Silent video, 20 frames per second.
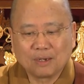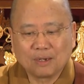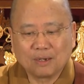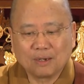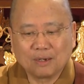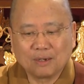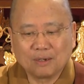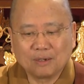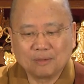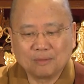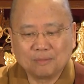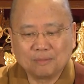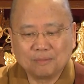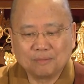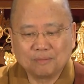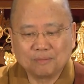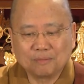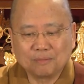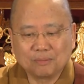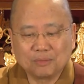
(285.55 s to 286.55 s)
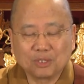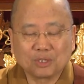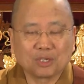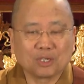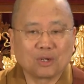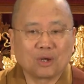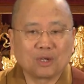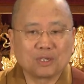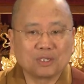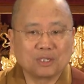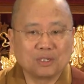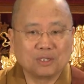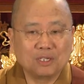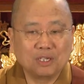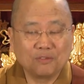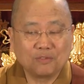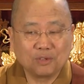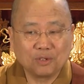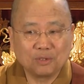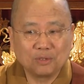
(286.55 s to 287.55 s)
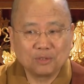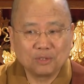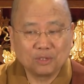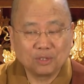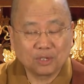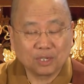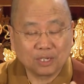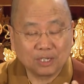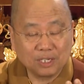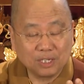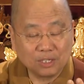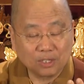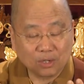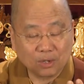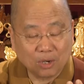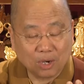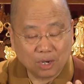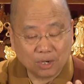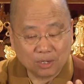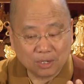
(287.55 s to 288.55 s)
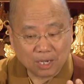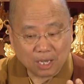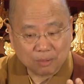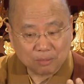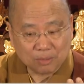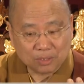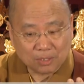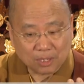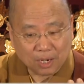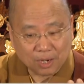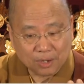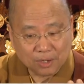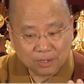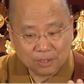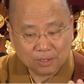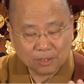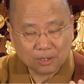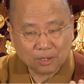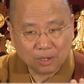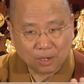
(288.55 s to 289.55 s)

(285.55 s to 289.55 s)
You can either call it Amitaya,